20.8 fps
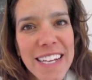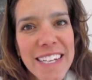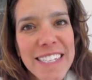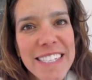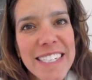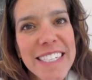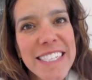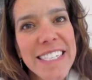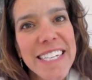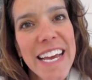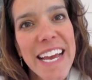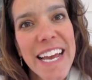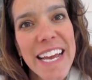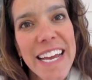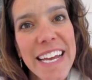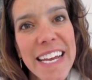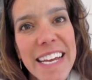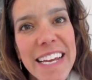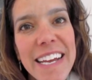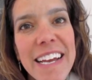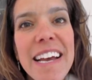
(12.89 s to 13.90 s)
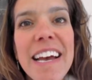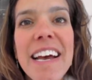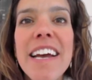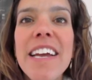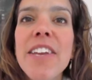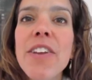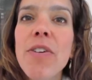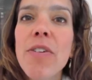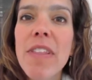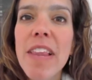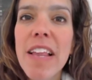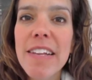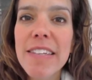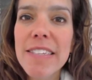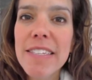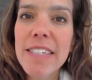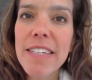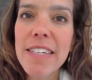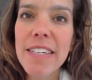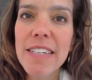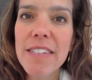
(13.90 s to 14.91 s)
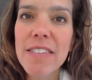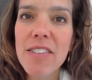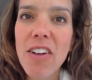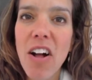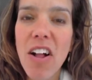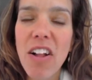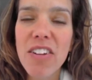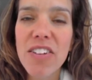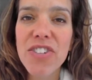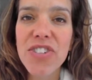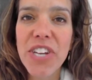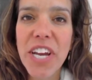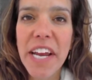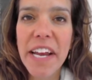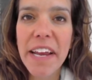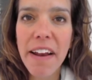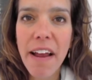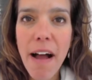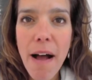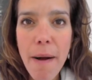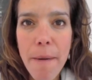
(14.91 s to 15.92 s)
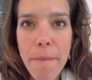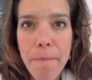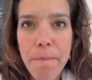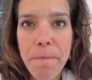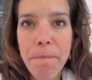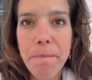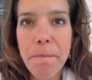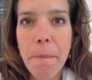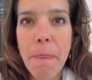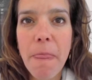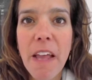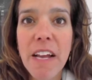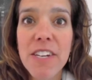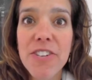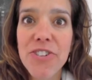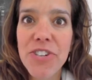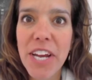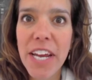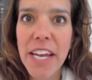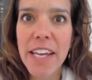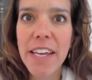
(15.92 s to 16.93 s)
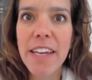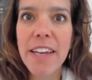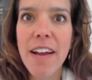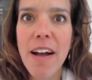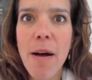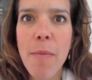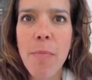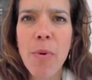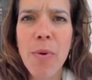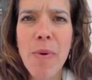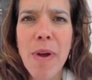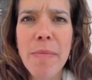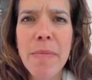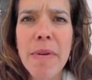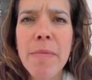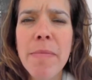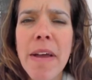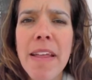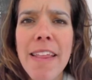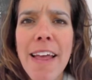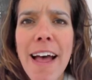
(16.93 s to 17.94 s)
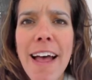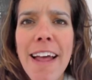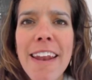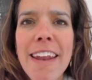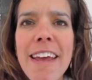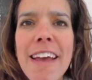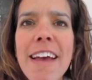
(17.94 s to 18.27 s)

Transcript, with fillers: And today, your lesson is called Shake It Up. Shake It Up. What do I mean by that?